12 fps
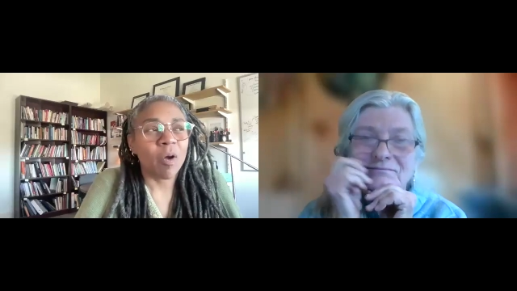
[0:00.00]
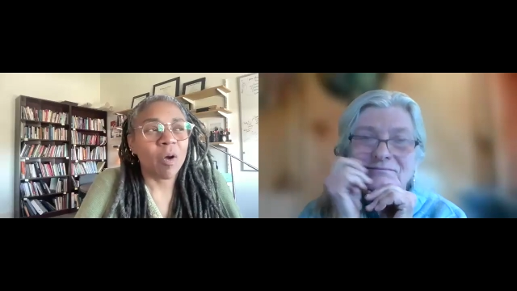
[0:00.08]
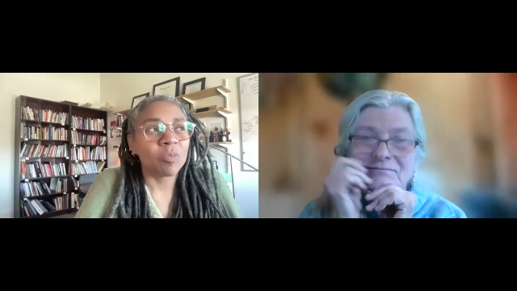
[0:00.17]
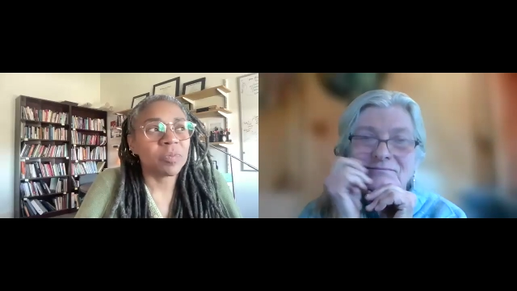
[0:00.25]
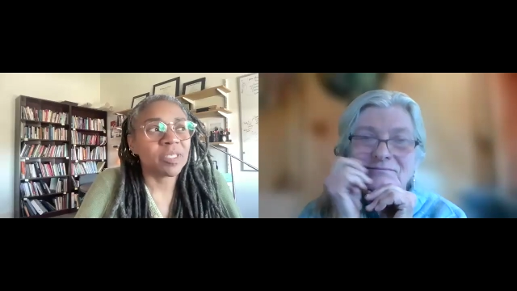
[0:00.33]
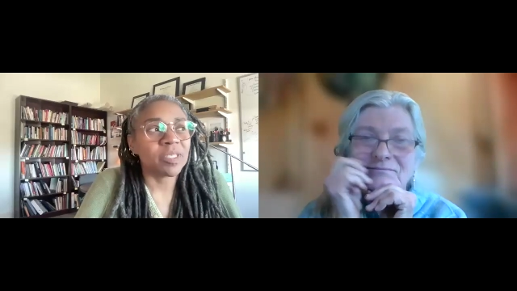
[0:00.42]

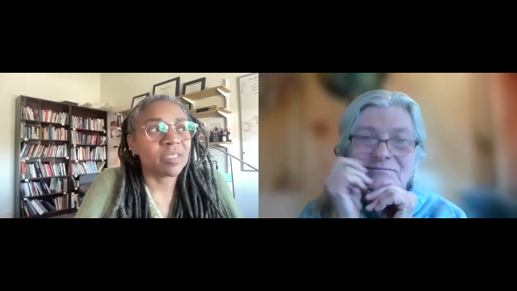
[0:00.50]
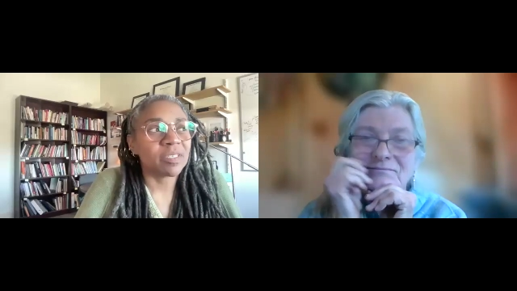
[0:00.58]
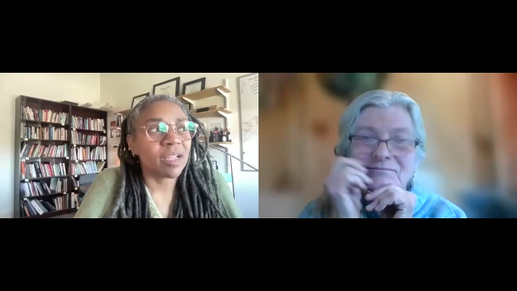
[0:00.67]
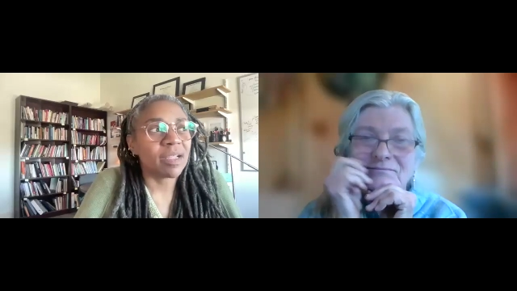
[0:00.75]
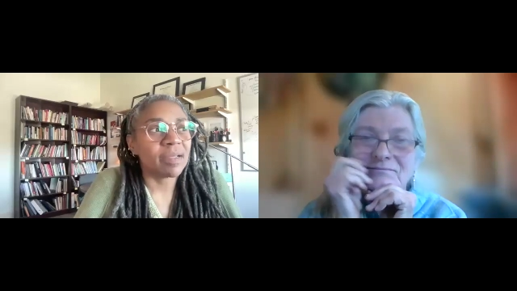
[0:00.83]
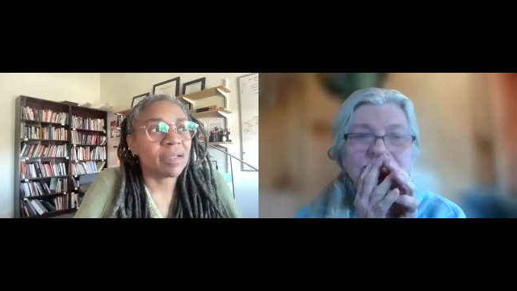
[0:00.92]
Speaker 1: hoped,
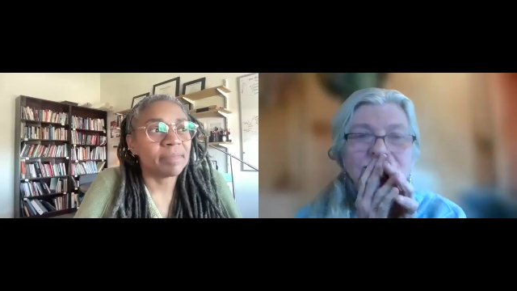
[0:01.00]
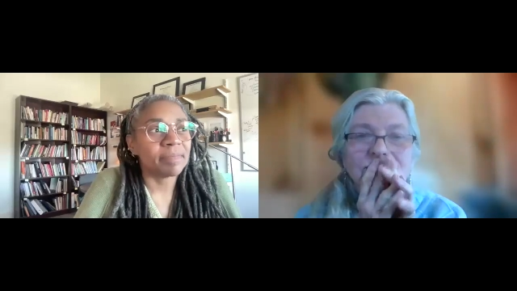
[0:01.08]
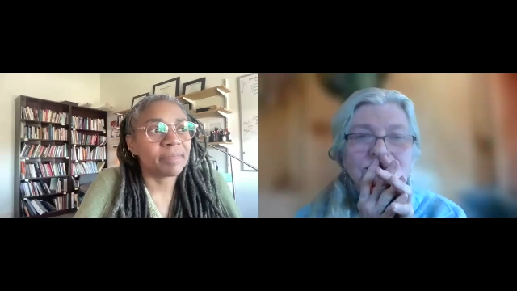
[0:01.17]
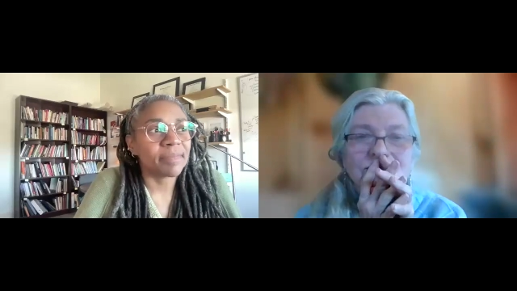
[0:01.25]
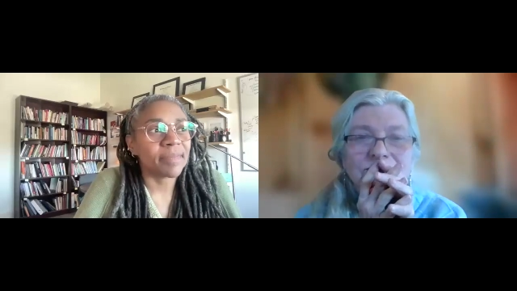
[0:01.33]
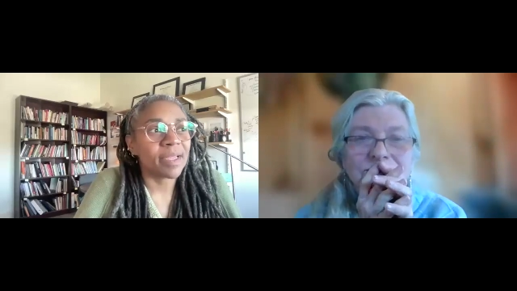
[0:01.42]

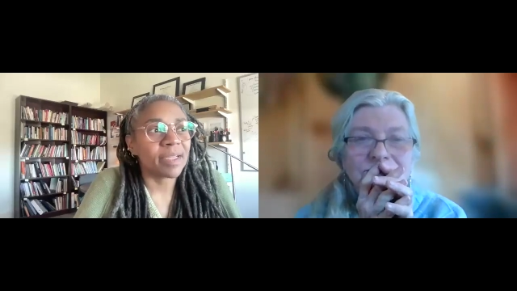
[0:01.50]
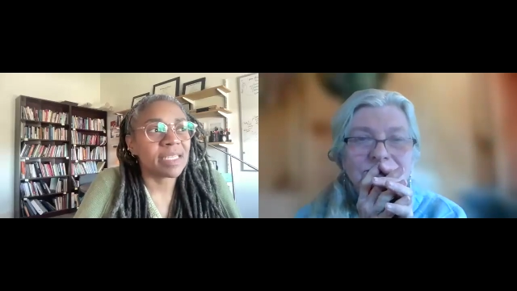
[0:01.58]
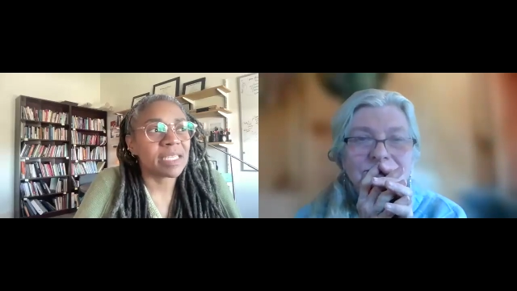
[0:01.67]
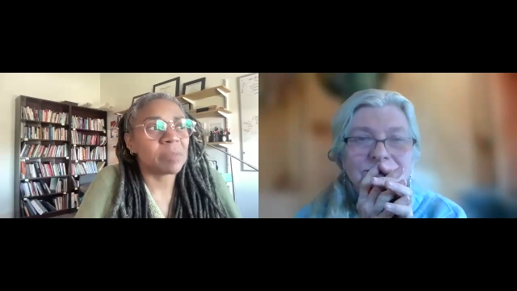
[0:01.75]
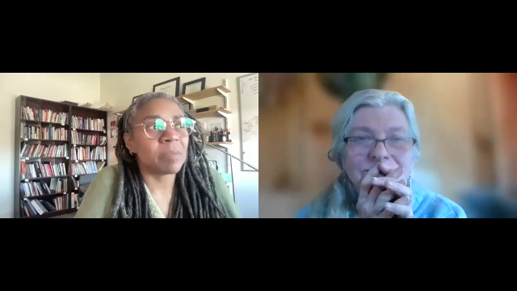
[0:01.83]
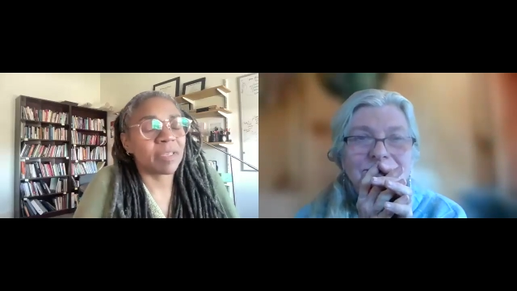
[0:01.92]
um, I
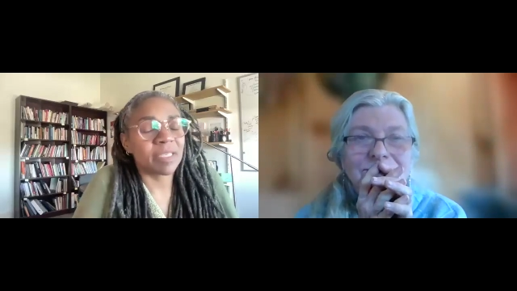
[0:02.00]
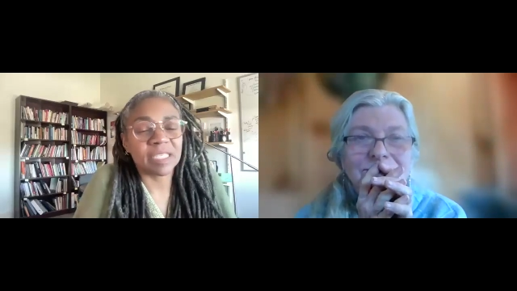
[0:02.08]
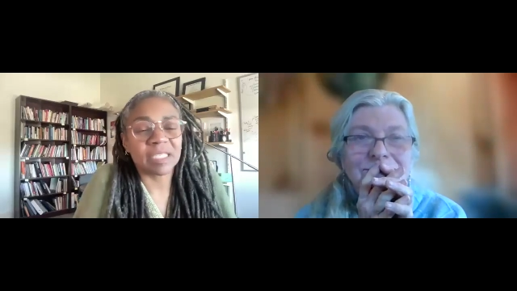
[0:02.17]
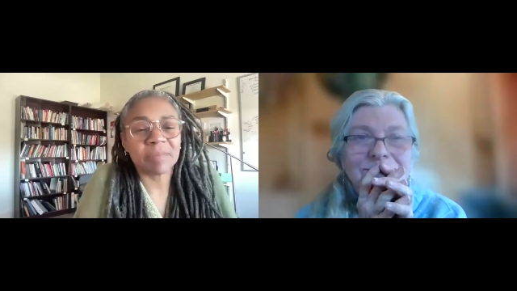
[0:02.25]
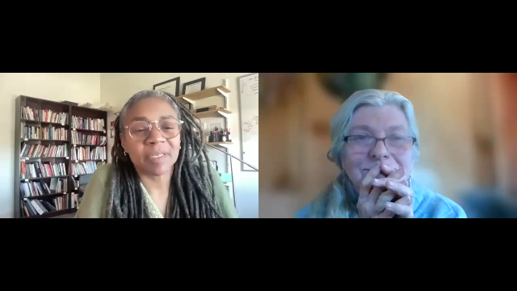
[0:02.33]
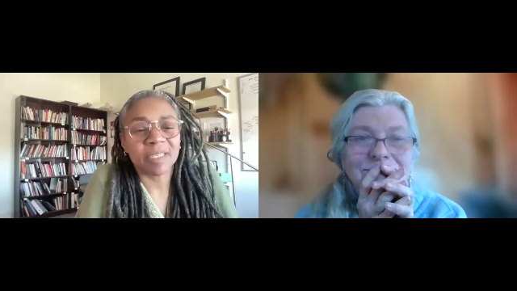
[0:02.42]
teach about
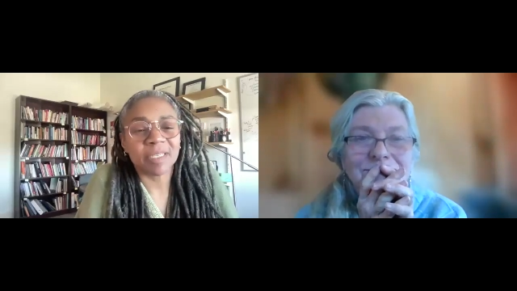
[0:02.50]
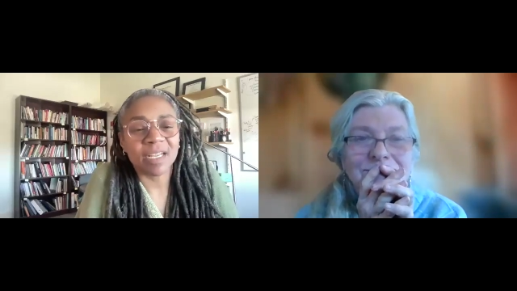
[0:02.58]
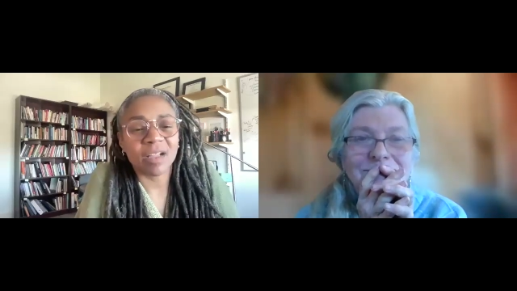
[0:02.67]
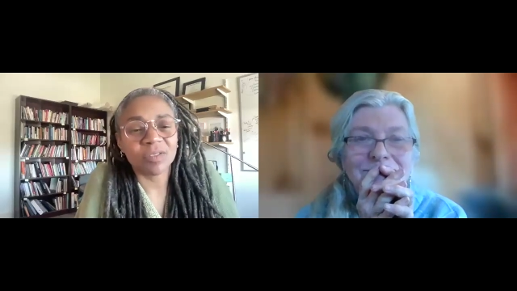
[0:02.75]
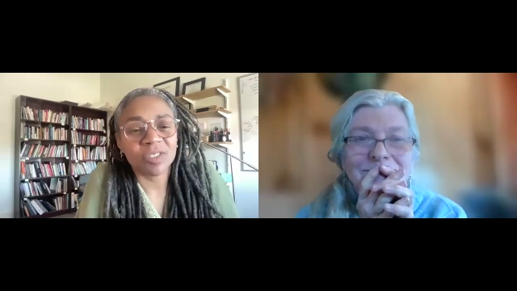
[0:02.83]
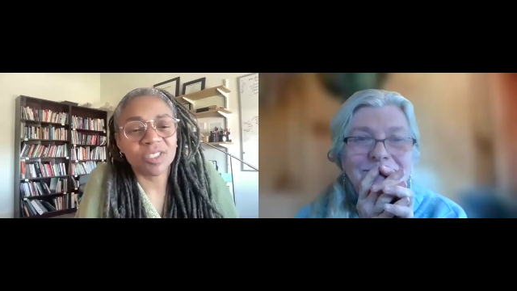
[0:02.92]
disability
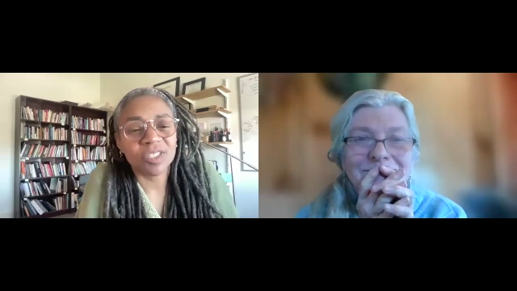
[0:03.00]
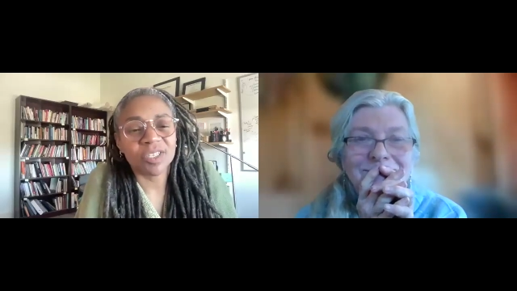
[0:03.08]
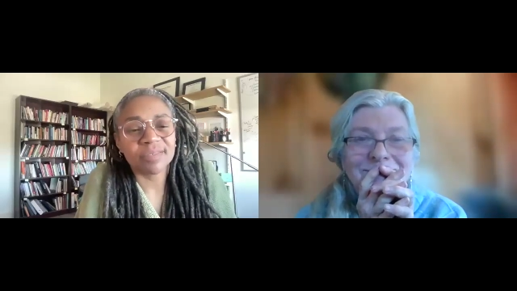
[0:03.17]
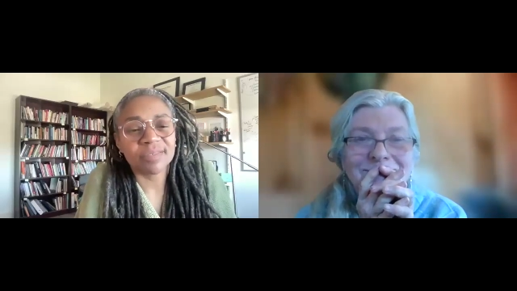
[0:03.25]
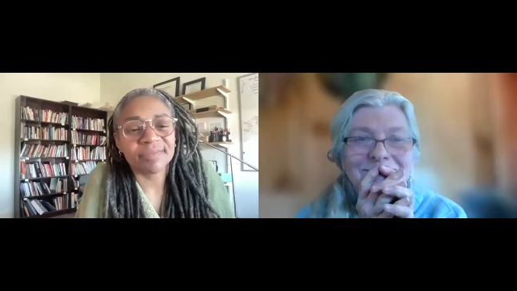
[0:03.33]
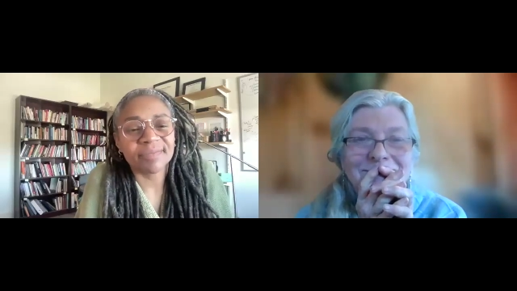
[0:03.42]
culture.